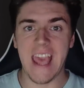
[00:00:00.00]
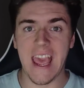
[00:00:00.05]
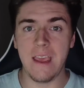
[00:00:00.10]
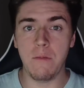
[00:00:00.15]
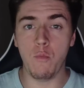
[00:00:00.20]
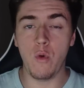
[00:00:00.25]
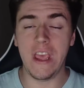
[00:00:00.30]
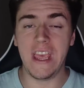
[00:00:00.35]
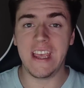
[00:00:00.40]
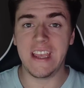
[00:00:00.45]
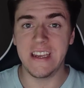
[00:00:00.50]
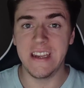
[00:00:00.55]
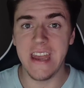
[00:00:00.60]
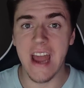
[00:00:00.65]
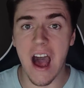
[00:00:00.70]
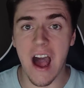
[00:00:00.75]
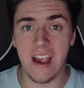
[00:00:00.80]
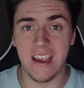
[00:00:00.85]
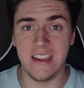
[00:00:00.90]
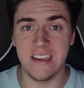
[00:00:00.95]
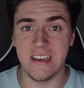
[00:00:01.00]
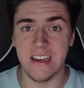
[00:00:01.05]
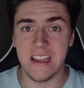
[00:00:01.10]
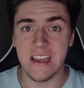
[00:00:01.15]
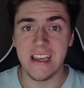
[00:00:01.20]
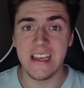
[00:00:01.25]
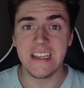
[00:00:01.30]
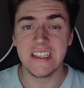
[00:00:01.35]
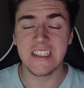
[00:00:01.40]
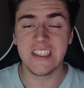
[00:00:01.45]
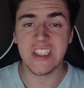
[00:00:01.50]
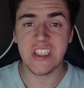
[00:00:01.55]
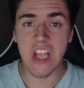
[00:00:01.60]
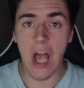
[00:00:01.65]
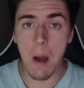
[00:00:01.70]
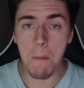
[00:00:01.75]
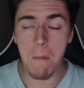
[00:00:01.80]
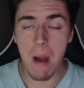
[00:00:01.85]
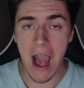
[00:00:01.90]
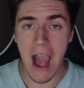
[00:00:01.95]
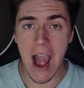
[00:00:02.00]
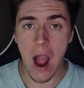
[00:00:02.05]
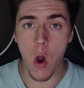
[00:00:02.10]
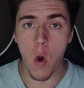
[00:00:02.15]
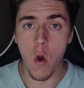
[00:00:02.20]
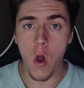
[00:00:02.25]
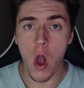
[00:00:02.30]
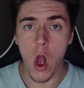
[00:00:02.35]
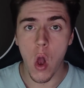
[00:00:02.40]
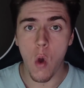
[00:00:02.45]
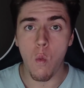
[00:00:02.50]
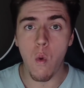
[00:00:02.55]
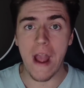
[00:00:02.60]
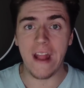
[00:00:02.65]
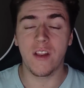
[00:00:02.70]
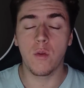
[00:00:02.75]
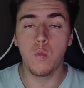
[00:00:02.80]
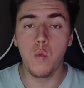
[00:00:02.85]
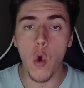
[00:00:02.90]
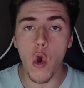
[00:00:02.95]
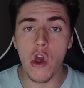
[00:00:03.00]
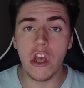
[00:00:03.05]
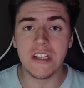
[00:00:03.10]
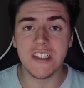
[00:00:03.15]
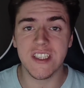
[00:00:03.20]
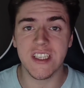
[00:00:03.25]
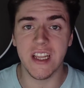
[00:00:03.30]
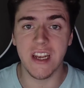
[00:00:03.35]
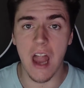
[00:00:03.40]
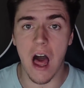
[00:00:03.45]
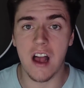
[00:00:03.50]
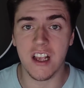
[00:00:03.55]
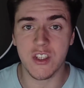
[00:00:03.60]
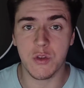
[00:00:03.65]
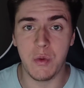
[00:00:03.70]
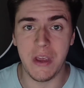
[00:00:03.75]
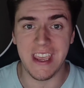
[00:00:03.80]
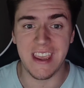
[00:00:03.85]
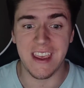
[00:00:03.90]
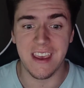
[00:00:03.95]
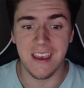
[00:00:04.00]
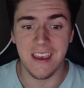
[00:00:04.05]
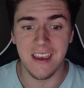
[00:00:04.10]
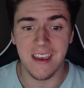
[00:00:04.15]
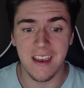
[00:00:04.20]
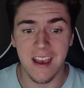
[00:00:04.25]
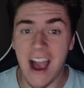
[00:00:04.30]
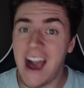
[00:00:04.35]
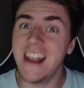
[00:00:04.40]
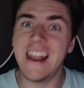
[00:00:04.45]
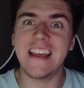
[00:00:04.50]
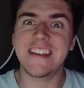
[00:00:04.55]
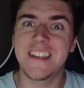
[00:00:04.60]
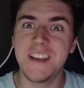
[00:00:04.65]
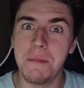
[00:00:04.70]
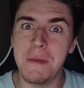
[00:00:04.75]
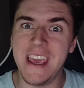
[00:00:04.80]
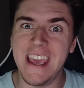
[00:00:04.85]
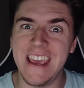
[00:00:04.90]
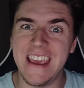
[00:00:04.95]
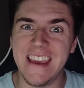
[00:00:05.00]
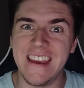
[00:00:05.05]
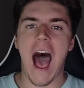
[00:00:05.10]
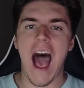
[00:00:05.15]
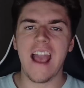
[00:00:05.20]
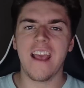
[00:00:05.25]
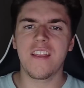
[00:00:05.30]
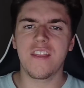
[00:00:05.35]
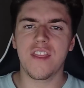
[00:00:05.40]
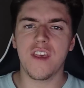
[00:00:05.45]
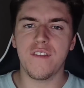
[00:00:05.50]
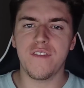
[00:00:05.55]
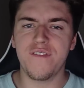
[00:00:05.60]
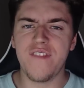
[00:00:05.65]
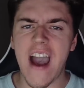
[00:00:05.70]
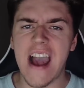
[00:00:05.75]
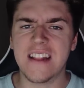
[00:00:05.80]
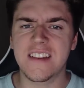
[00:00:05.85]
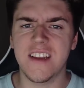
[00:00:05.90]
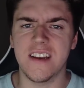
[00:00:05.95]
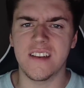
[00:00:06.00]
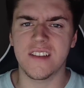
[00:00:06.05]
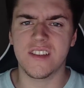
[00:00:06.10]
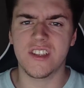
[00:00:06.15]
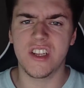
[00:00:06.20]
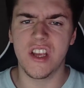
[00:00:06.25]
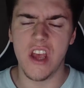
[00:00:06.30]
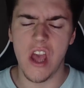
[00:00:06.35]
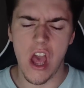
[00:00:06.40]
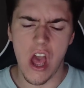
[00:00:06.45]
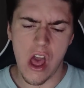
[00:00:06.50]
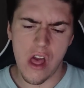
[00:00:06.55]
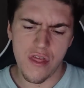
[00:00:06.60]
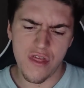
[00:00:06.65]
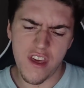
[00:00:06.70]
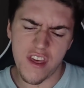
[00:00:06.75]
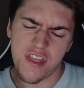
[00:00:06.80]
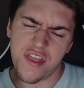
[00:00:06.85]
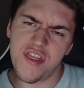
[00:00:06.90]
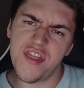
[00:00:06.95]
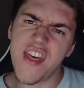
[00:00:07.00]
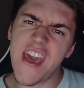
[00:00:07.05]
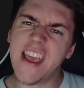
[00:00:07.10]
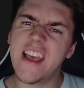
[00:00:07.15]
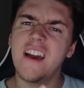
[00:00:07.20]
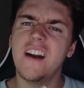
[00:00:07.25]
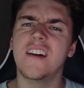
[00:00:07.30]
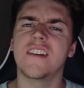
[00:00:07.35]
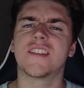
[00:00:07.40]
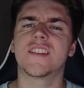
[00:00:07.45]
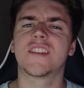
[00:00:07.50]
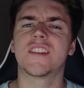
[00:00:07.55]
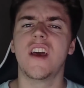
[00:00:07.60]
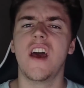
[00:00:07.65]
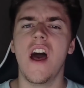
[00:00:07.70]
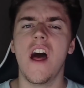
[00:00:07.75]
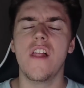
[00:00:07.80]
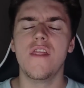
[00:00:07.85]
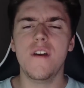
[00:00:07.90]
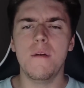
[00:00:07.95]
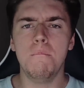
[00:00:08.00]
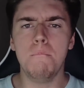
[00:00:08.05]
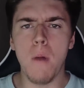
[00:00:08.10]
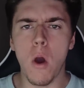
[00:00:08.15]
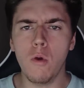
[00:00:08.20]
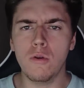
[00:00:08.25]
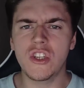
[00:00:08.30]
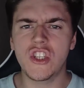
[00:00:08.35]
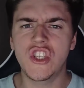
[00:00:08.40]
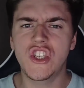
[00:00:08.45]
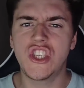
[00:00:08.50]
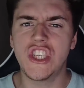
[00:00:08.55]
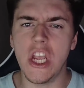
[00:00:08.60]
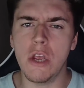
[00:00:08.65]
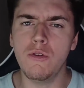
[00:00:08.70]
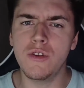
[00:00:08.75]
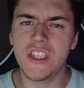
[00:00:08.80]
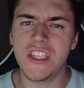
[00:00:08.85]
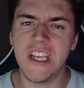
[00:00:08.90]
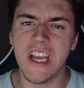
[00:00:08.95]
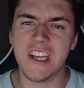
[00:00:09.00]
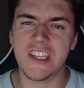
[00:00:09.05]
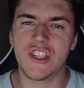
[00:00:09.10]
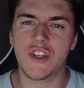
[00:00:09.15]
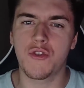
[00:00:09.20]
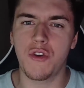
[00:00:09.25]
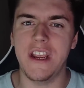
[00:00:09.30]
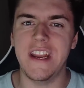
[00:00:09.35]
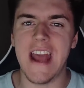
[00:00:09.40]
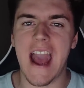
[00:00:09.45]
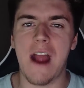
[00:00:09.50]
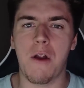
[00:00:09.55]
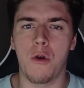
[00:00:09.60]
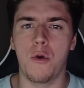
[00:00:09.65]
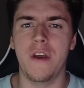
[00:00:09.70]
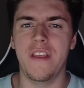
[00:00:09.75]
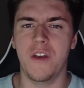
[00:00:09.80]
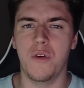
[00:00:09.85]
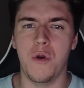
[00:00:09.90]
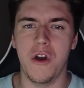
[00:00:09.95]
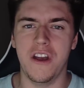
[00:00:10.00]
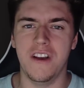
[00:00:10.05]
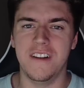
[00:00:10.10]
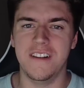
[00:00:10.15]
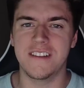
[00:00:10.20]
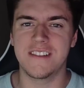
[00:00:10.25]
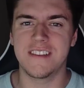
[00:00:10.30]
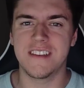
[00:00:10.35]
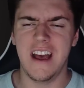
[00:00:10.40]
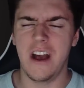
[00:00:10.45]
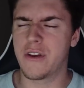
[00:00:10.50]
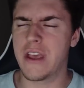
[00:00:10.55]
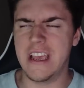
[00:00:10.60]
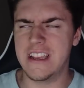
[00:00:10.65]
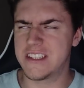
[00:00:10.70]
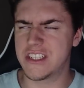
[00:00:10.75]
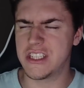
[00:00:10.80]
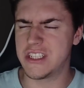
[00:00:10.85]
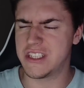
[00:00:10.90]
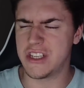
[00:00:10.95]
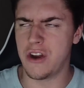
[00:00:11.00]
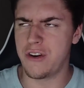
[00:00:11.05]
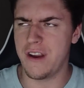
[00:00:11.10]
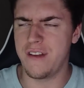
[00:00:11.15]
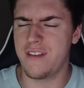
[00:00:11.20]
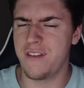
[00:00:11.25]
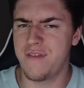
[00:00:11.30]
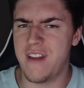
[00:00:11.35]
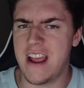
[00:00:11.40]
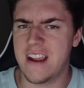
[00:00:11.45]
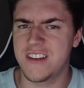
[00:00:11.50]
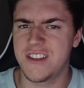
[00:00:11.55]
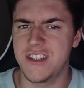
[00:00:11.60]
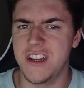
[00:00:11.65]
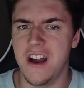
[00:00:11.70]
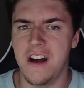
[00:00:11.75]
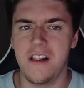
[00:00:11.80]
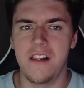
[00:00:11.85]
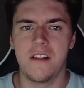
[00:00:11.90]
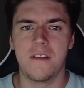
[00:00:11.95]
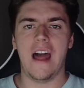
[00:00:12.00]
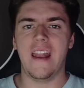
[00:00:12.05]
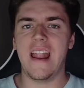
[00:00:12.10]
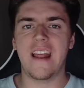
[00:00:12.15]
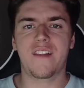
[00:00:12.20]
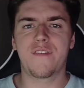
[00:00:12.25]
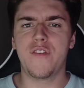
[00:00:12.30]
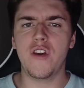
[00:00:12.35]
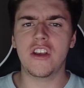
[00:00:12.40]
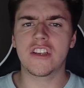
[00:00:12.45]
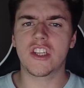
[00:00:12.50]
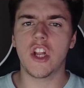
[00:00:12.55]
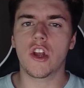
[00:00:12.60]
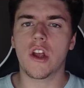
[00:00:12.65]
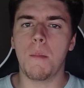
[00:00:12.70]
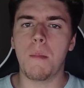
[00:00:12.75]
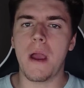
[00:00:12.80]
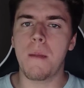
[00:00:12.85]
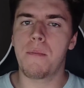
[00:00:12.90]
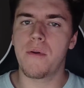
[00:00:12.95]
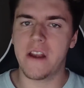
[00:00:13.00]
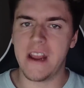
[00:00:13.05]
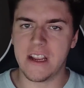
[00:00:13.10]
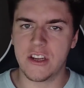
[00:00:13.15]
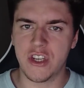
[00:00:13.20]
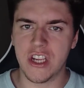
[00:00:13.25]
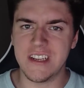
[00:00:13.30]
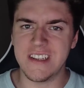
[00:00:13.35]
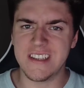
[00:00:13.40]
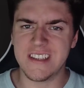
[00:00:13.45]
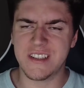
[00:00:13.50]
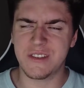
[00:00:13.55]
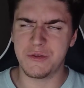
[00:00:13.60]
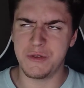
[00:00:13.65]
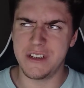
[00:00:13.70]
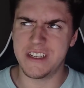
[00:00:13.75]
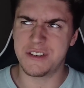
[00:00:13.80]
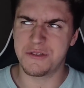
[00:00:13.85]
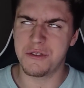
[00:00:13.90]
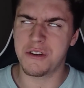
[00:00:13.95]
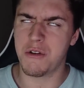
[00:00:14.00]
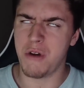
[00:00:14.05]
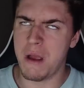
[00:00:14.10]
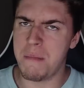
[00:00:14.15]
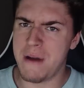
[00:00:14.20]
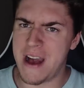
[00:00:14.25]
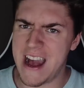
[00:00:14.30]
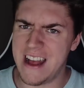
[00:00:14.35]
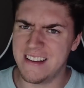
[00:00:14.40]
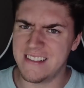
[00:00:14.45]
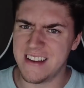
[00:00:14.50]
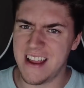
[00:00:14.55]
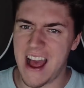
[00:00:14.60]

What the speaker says: Game week 9 somehow went worse than last week. Unless you're me. I had the fattest, the thickest, the most juiciest green arrow in the world. Okay, sorry to flex on y'all. And let's first look at my predictions, which were quite bad,